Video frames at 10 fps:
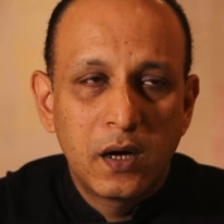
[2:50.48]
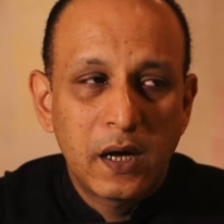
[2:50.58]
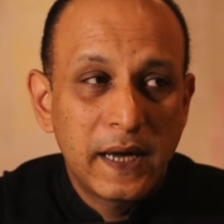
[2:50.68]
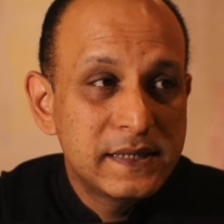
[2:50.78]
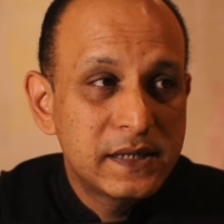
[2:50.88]

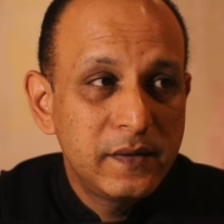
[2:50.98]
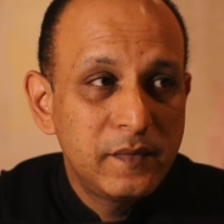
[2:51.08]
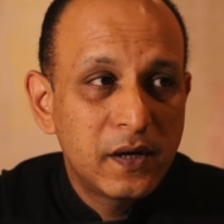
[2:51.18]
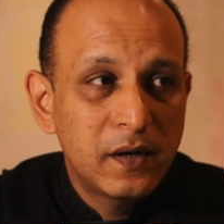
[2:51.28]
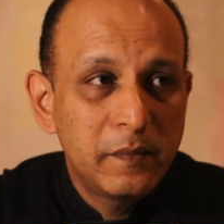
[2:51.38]
Ice
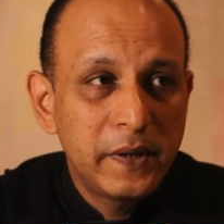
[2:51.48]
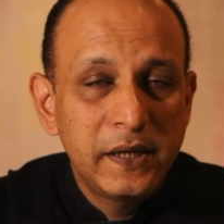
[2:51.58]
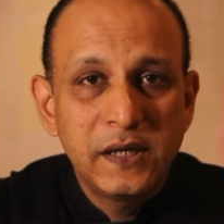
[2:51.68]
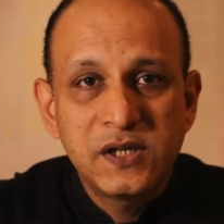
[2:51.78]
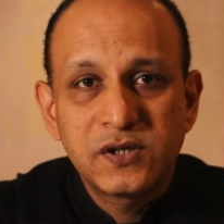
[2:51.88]
creams are
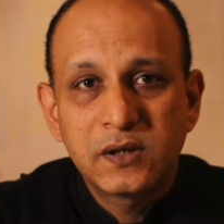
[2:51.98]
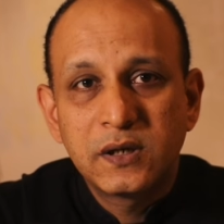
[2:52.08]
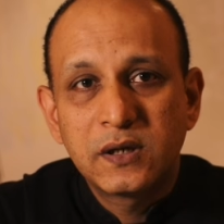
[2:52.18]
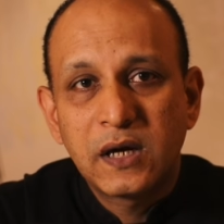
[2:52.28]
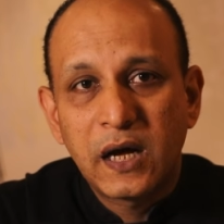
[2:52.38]
mainly churned
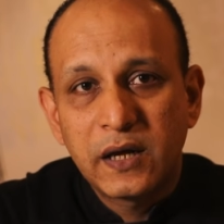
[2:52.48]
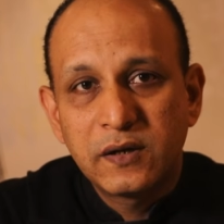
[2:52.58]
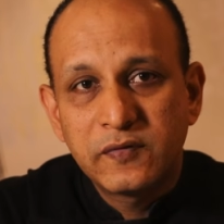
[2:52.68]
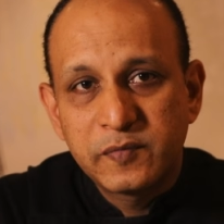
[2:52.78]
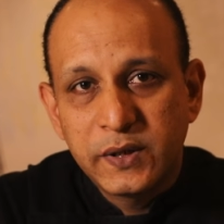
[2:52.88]
at a
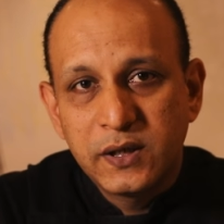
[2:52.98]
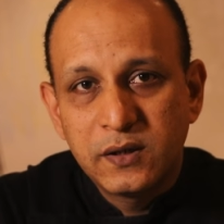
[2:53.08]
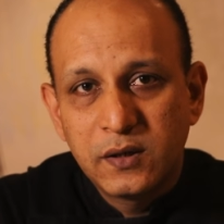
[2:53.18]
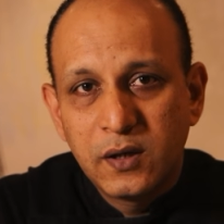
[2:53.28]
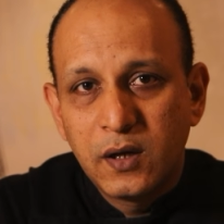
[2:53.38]
higher speed.
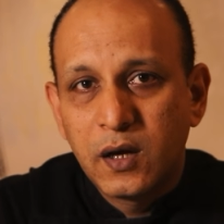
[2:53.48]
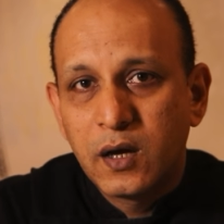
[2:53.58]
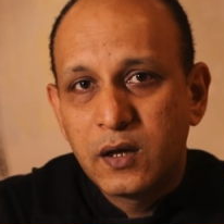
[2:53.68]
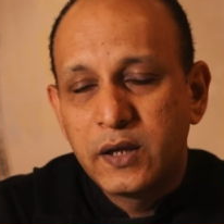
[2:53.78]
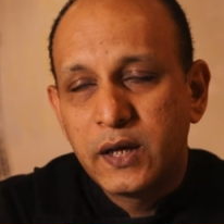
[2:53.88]

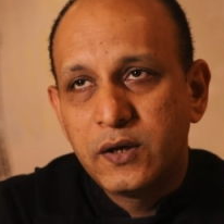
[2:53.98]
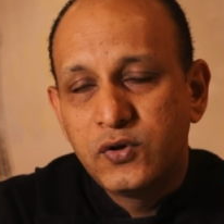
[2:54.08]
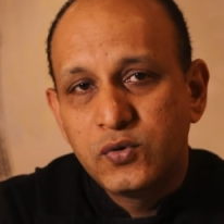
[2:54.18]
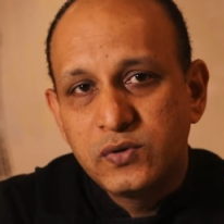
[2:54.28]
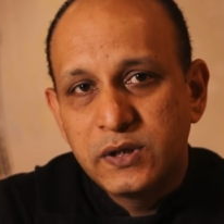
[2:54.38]
They
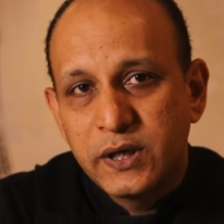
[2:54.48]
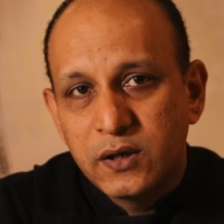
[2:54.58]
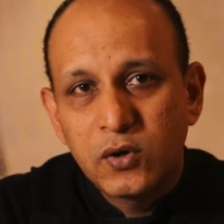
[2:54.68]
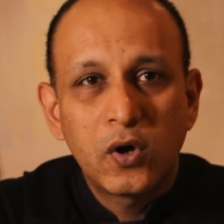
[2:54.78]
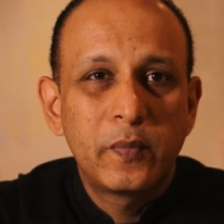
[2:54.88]
usually
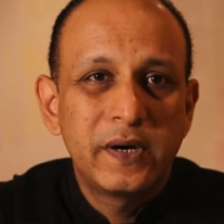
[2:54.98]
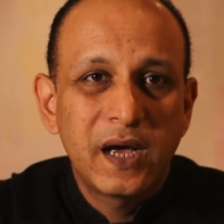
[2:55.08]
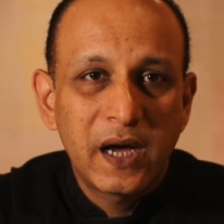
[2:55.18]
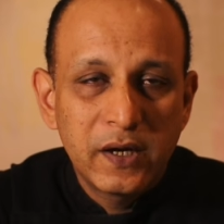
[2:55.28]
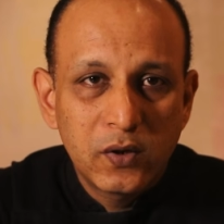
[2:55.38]
incorporate
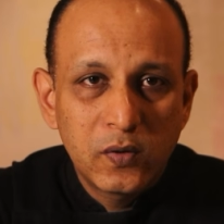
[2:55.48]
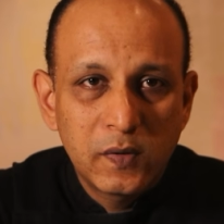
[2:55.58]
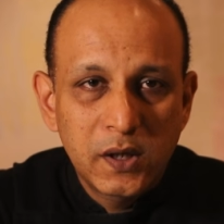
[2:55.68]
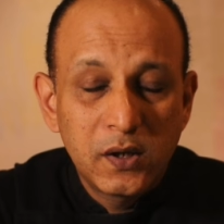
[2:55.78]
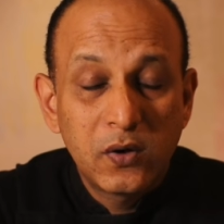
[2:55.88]
higher
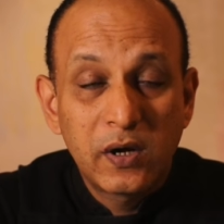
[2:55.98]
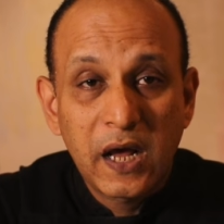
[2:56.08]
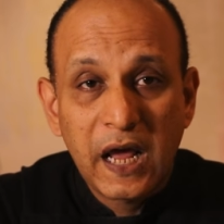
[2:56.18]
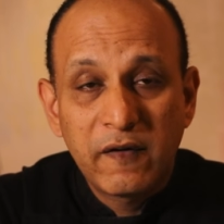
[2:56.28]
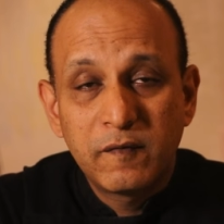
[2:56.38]
overrun or
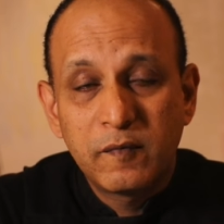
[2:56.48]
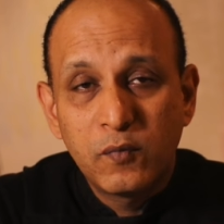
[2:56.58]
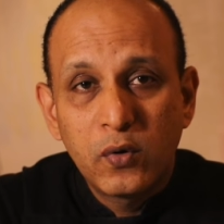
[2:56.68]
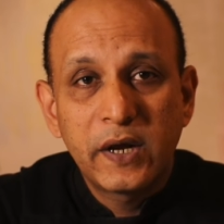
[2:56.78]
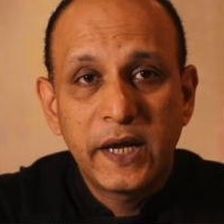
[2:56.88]
have
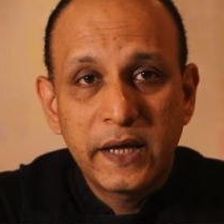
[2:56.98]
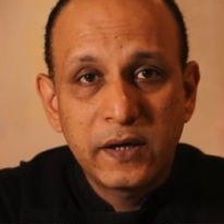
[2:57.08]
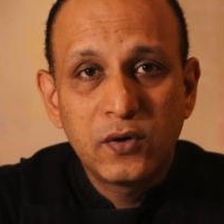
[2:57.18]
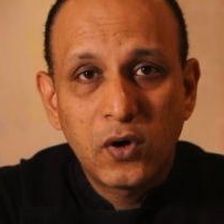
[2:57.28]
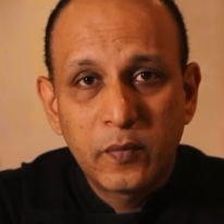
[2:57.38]
more air
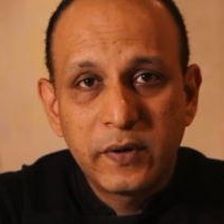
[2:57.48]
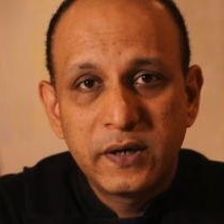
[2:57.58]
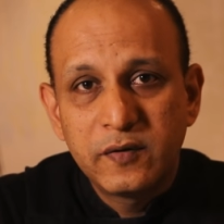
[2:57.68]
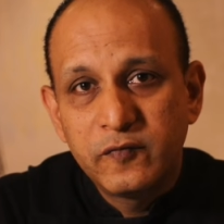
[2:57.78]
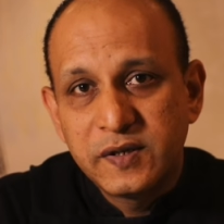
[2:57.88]

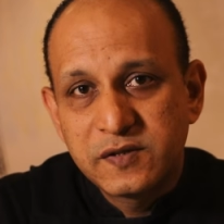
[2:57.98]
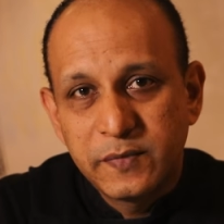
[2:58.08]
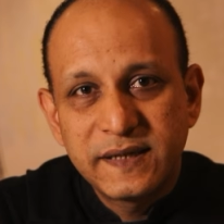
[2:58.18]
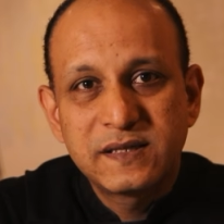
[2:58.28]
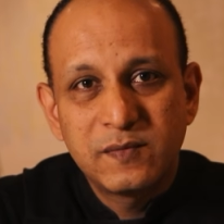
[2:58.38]
incorporated, which
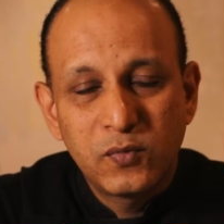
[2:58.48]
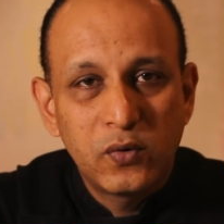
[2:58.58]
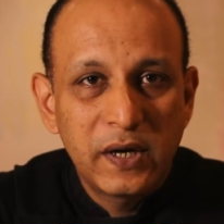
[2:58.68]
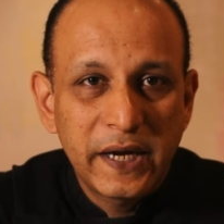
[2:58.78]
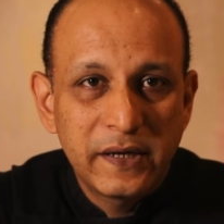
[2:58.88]
makes them
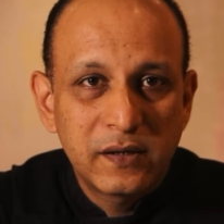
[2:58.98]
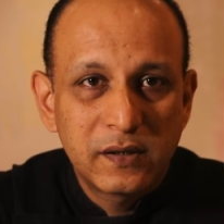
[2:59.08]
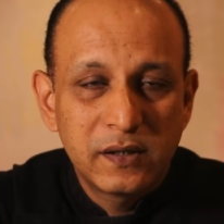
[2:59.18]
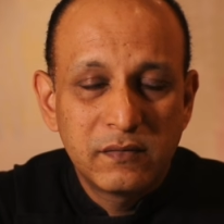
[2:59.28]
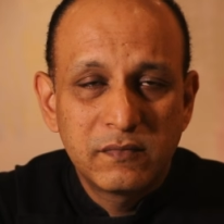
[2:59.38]
more lighter
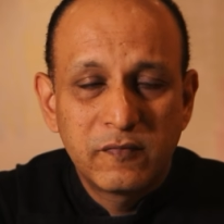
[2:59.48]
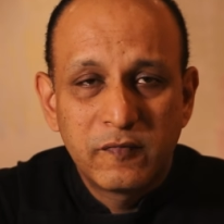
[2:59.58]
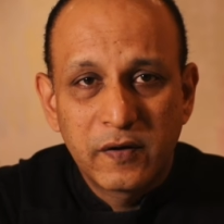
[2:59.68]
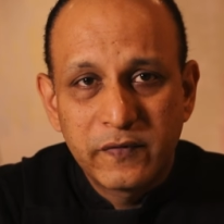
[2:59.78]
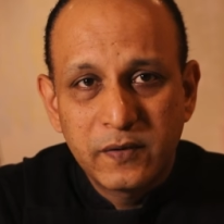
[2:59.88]
and
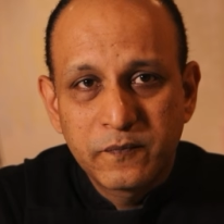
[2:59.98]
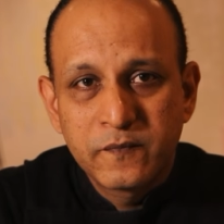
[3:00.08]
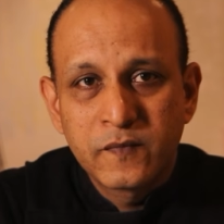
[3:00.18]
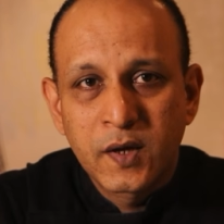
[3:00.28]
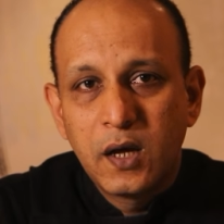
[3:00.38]
fluffier.
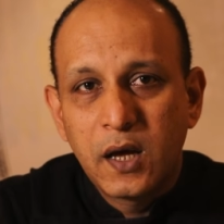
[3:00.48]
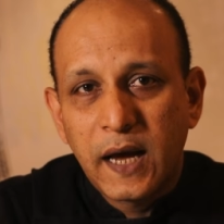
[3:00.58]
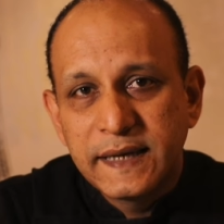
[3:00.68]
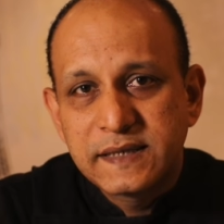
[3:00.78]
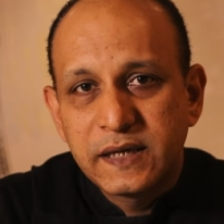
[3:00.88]

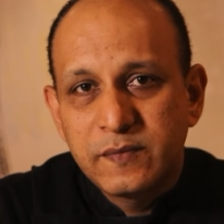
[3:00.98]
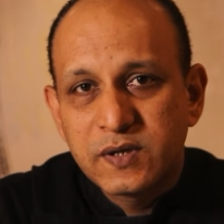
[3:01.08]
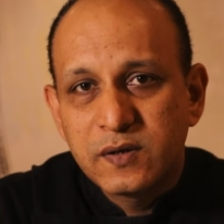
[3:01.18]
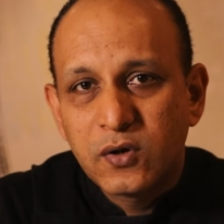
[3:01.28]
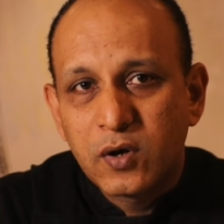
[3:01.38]
Ice creams
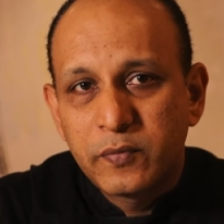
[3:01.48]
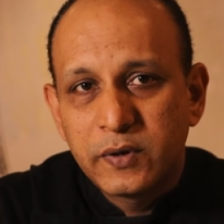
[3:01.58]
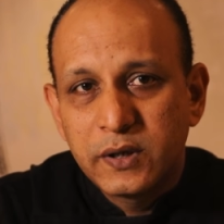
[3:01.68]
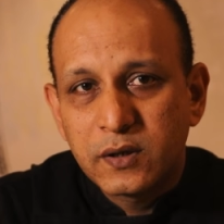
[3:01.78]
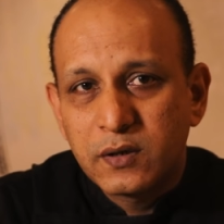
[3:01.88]

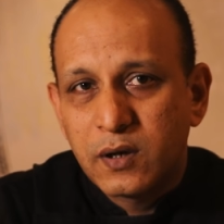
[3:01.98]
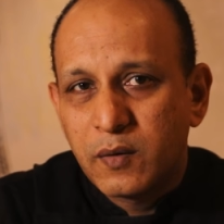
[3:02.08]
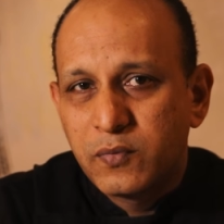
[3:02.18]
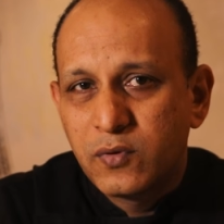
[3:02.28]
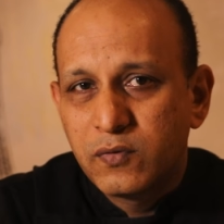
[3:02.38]
incorporate
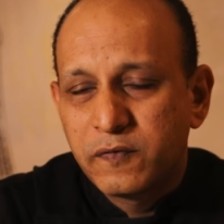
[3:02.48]
up to